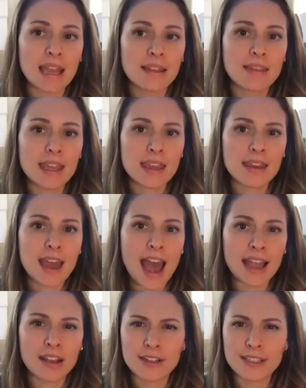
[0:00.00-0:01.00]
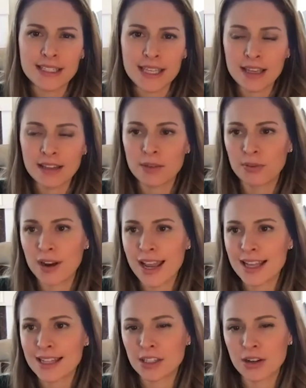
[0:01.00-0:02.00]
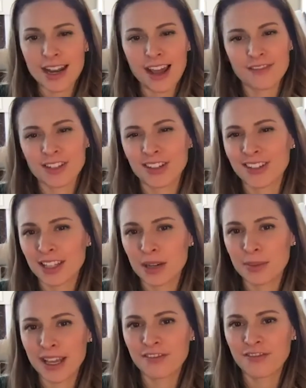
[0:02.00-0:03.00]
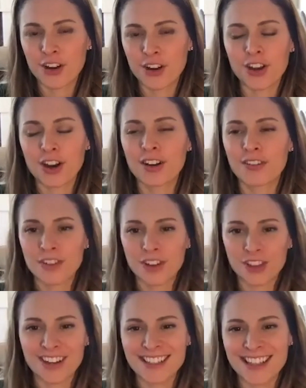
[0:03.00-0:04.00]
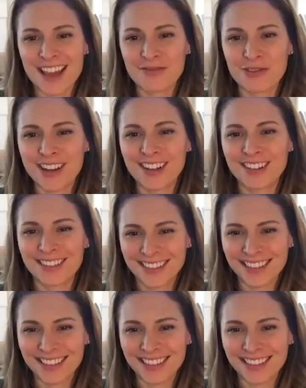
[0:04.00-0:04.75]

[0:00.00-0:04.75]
The accuracy and the price, I'd have to look a little bit further into that for you.